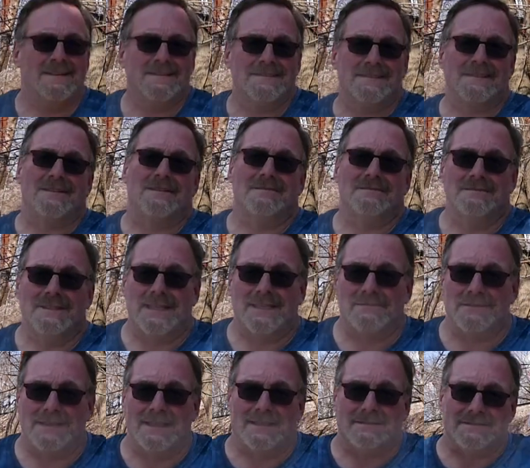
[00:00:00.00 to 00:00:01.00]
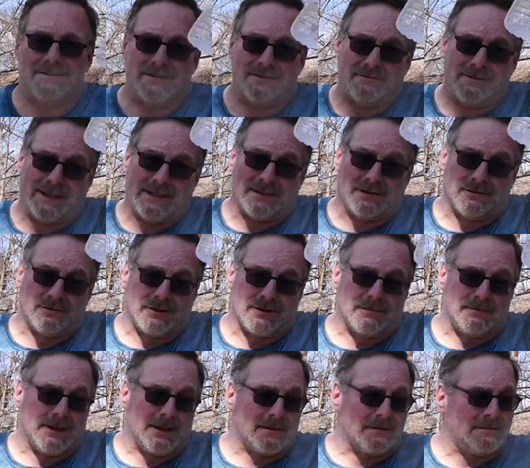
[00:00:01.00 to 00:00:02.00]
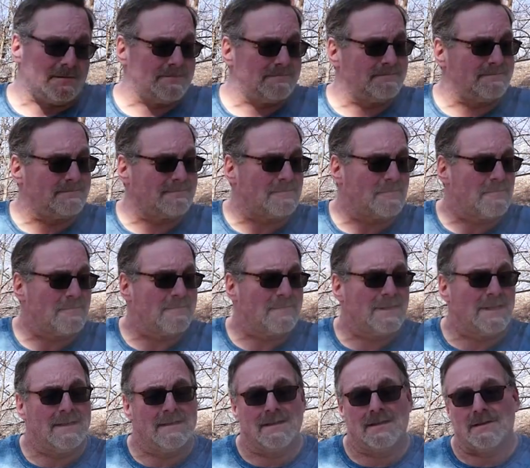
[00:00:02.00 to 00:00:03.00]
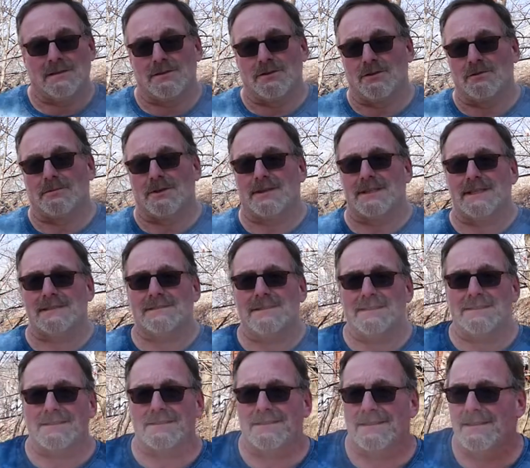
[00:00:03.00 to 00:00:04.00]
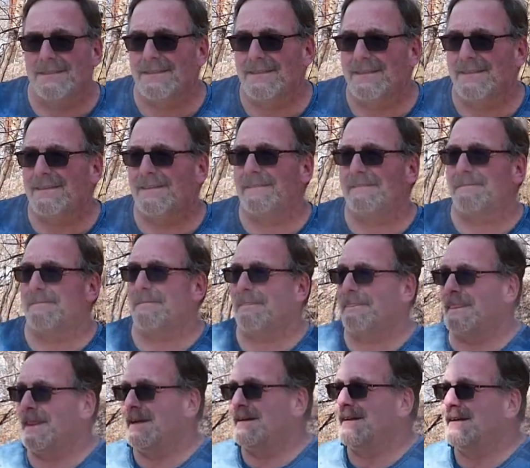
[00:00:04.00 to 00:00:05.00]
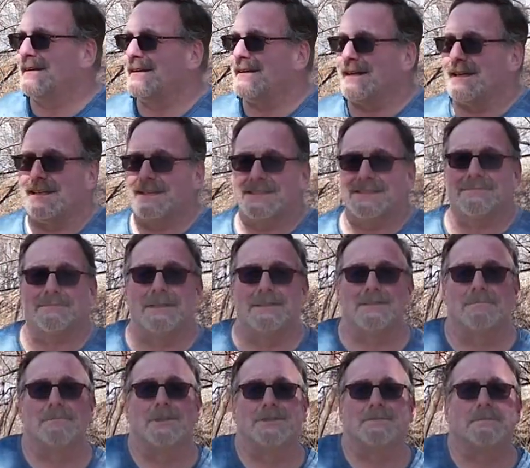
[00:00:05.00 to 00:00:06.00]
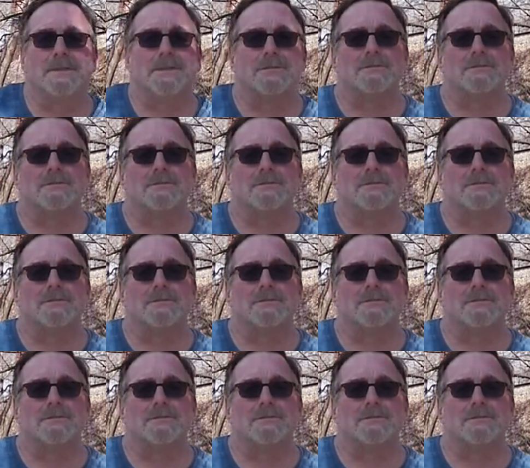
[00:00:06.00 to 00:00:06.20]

So now we're down to the regular water bottle. Normal thickness. I expect a much better